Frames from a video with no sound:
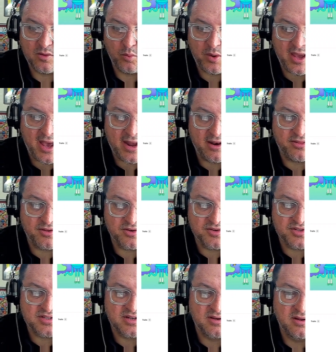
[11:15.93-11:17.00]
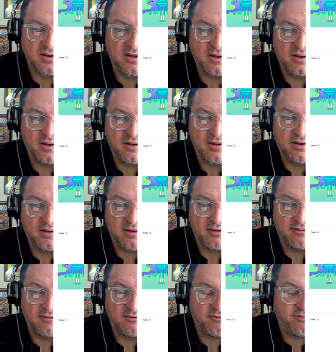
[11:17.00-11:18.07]
We added those
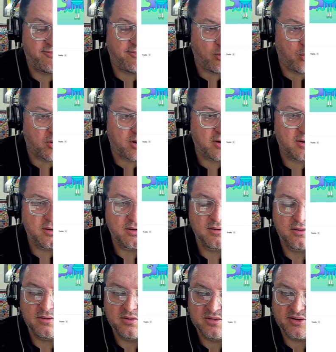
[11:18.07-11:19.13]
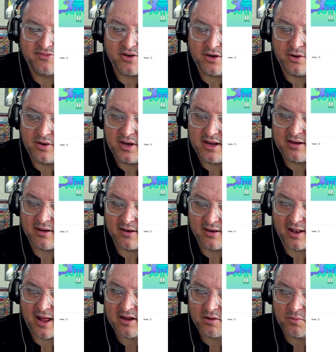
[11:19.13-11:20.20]
4 different unique
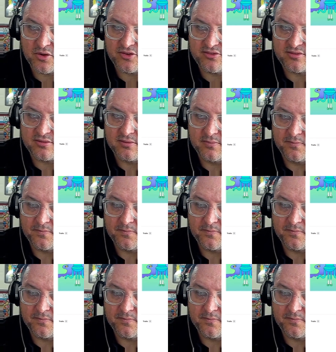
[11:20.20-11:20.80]
unlockables.